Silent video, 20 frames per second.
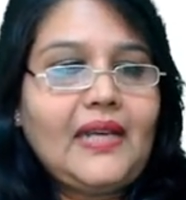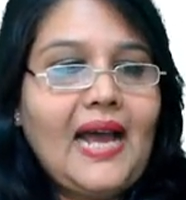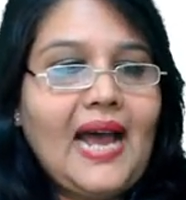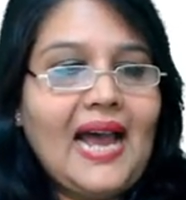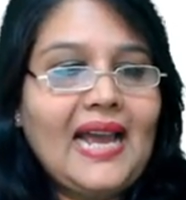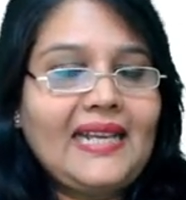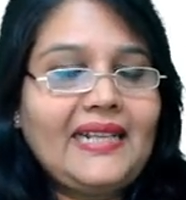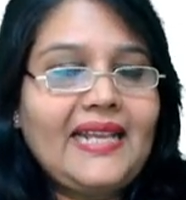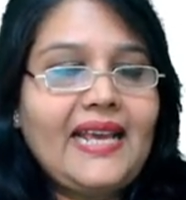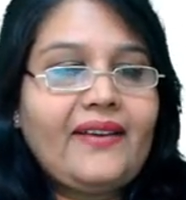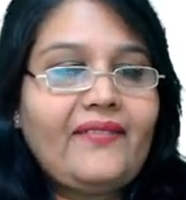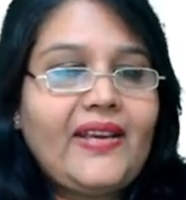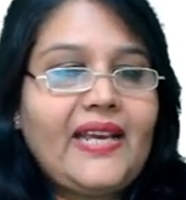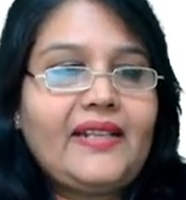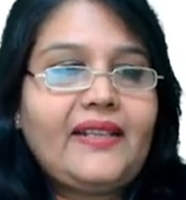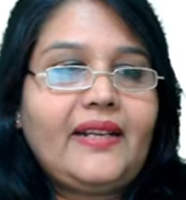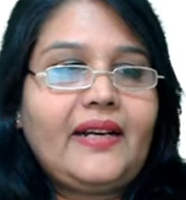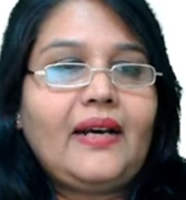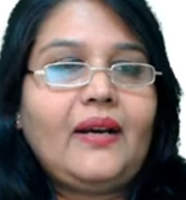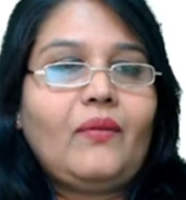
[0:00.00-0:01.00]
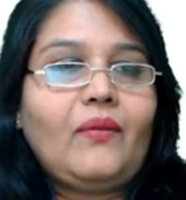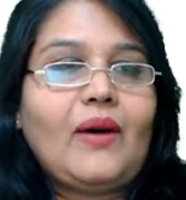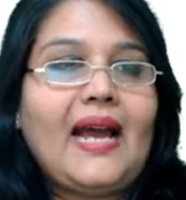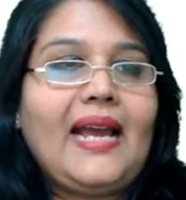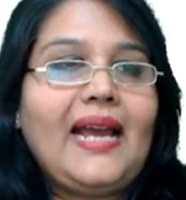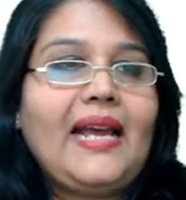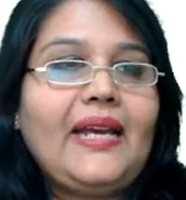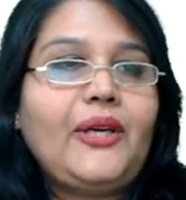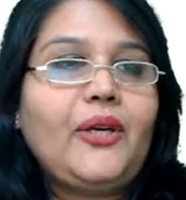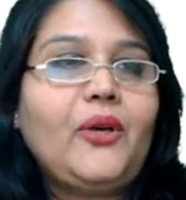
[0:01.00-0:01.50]
Hi Devendra,
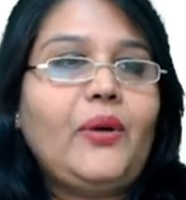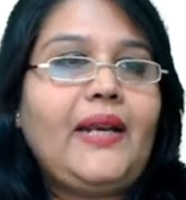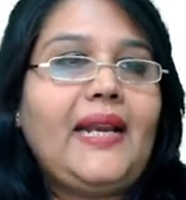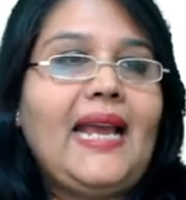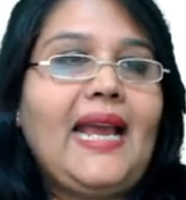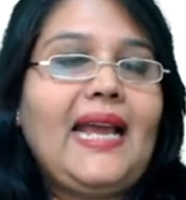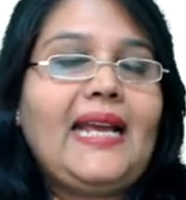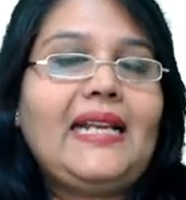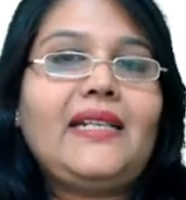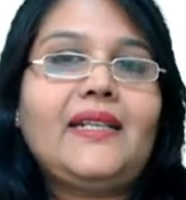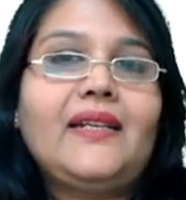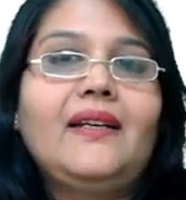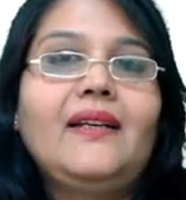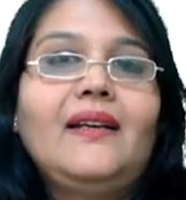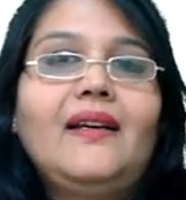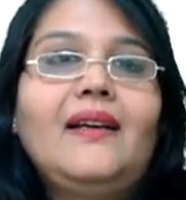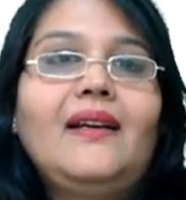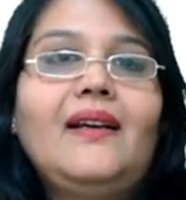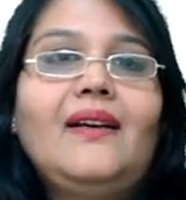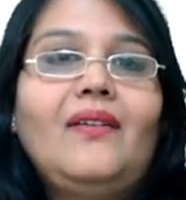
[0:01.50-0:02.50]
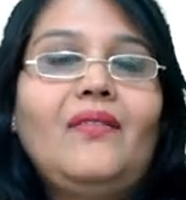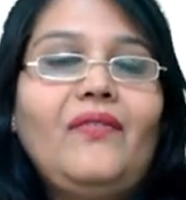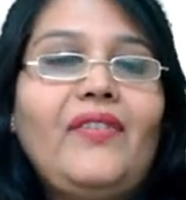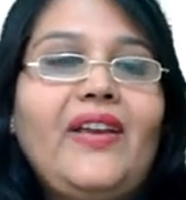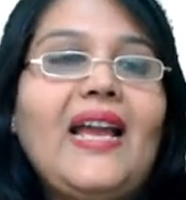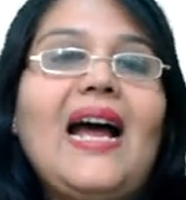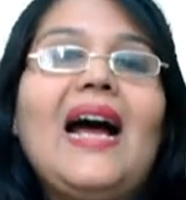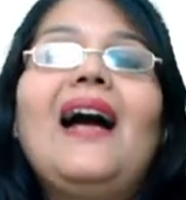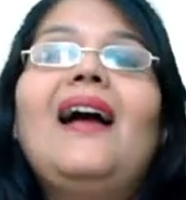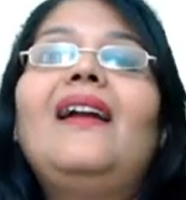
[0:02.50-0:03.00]
why are you late?
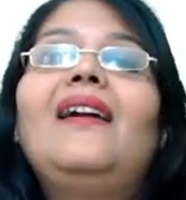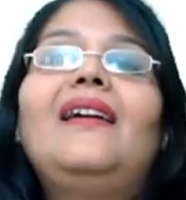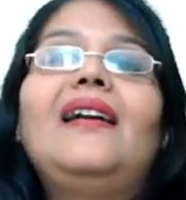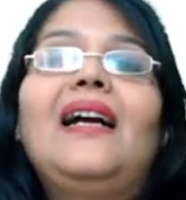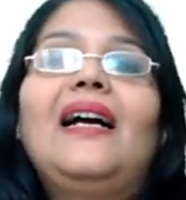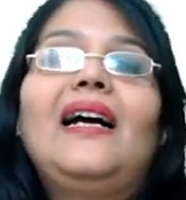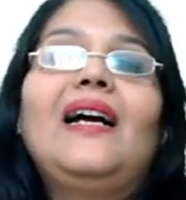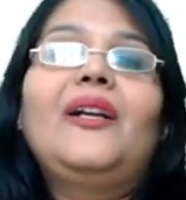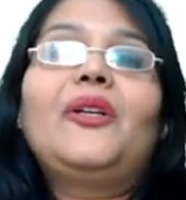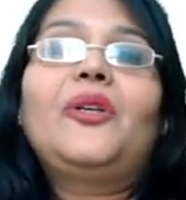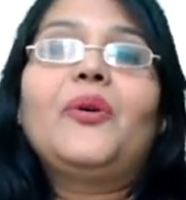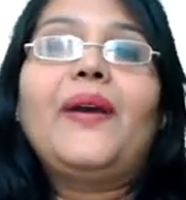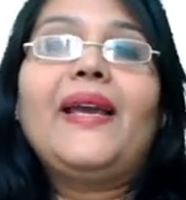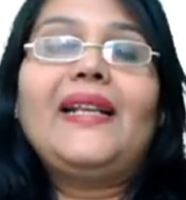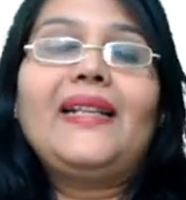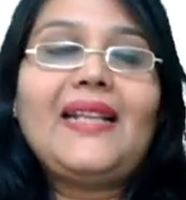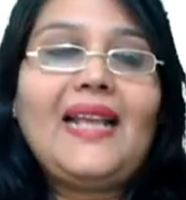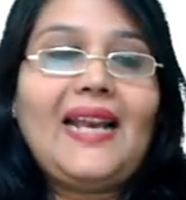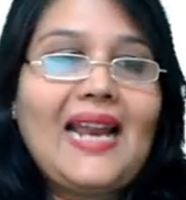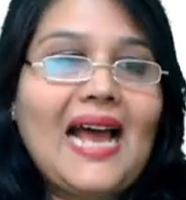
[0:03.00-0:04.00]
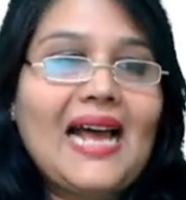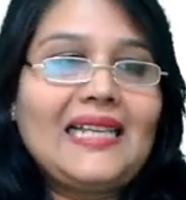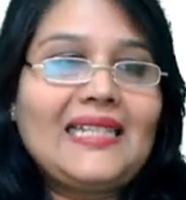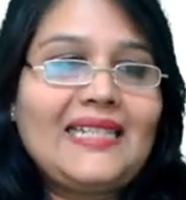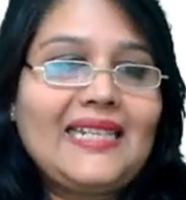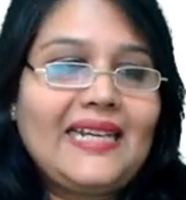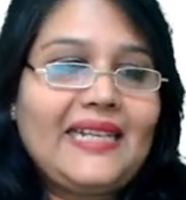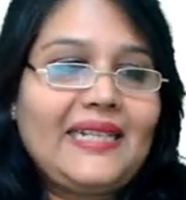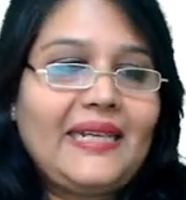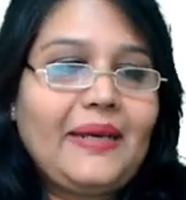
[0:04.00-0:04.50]
We are uh, doing the
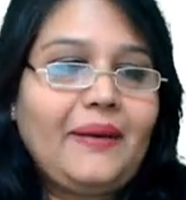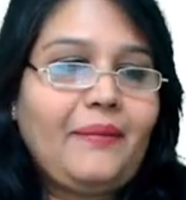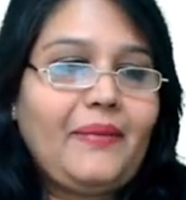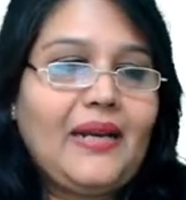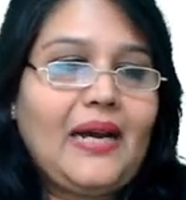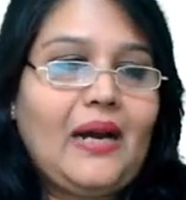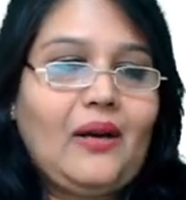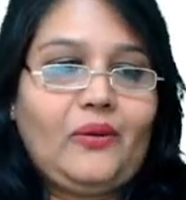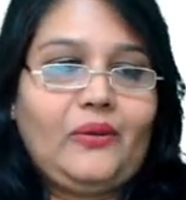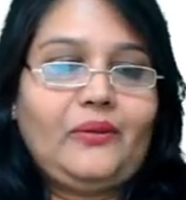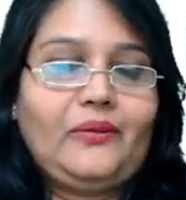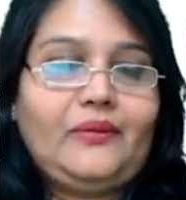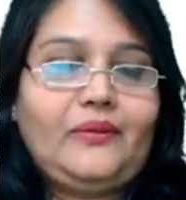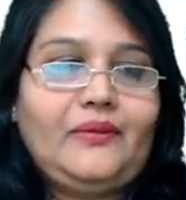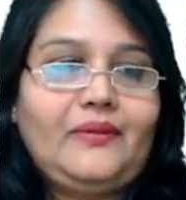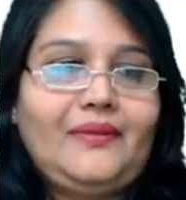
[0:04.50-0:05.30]
last idiom now.